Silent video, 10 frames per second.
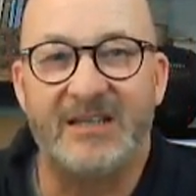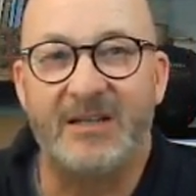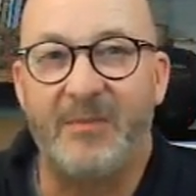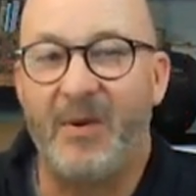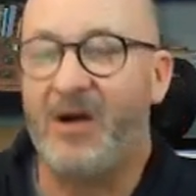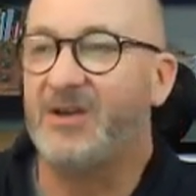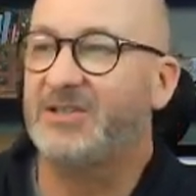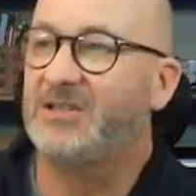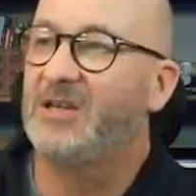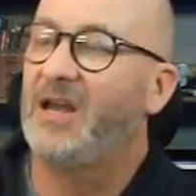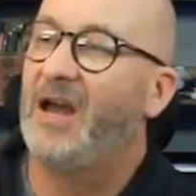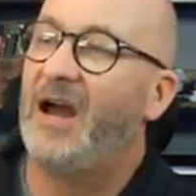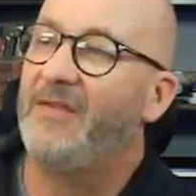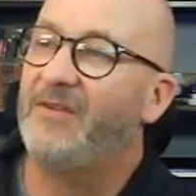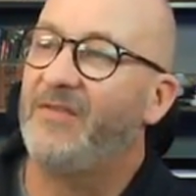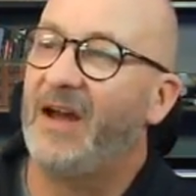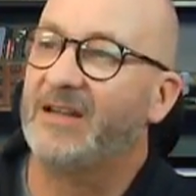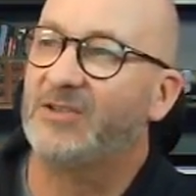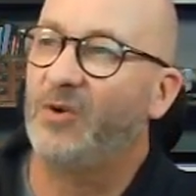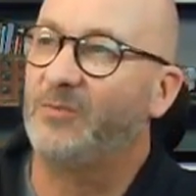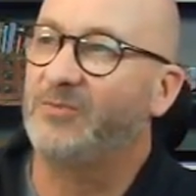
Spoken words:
in the past, and that top